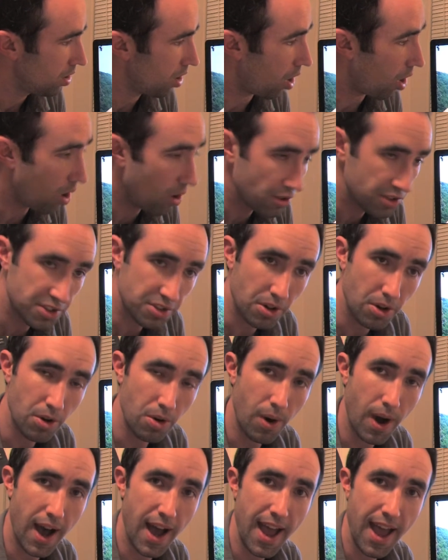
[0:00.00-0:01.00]

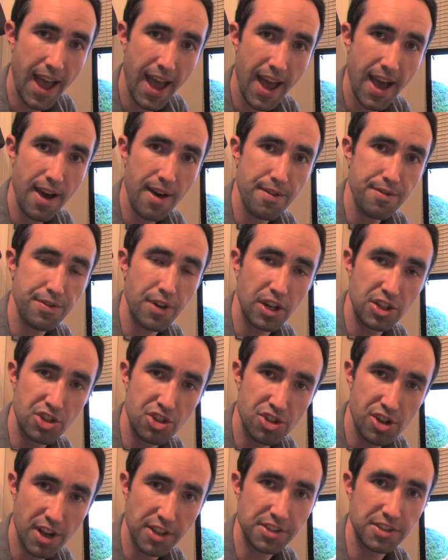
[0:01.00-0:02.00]
Also, I have
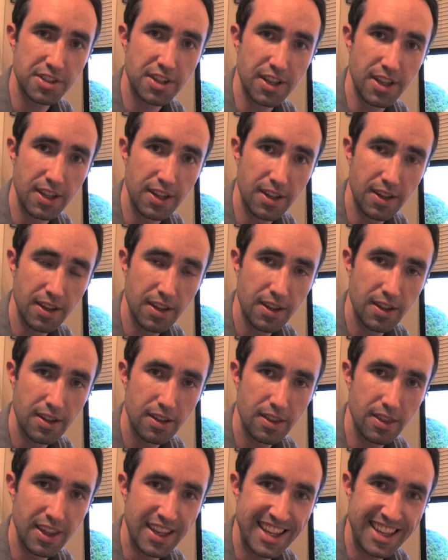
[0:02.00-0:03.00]
adjusted
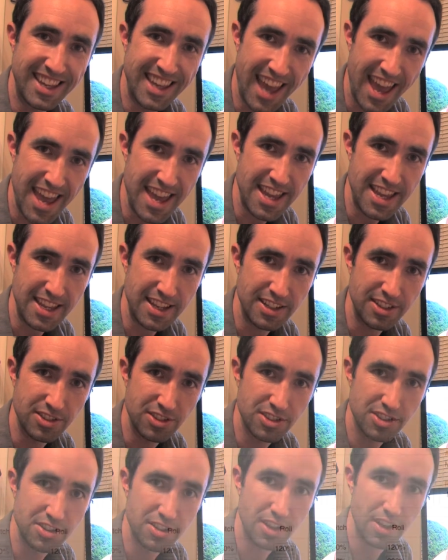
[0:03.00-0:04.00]
the
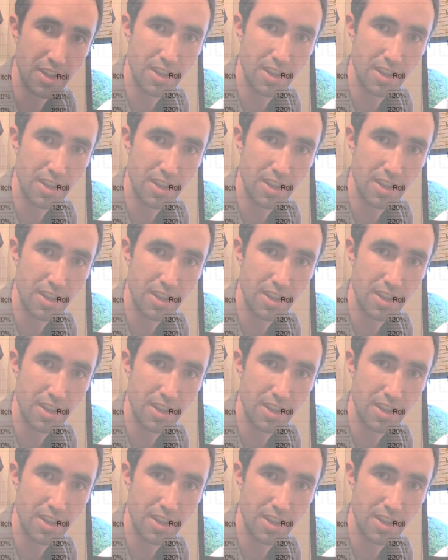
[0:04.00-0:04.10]
gains